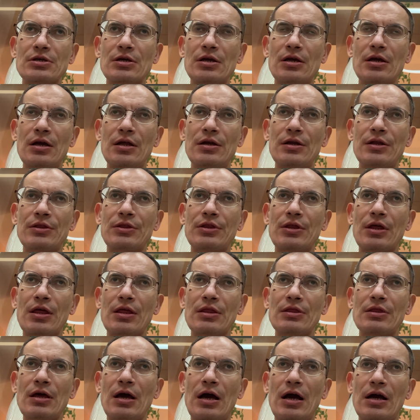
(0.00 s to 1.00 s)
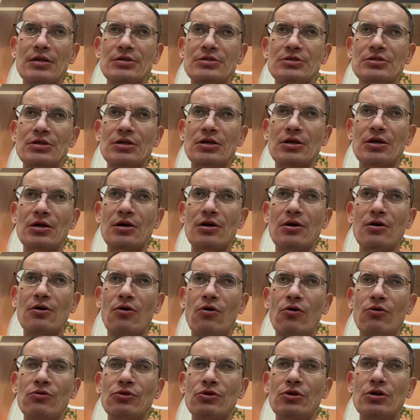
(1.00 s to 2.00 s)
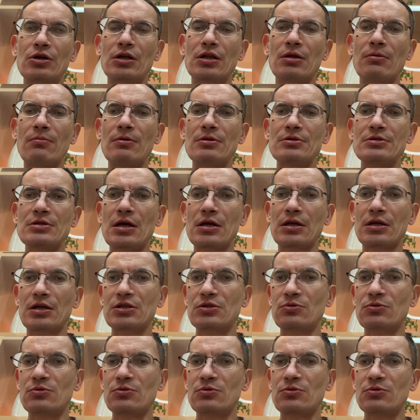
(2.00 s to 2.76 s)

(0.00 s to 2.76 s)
And I think that Honoré de Balzac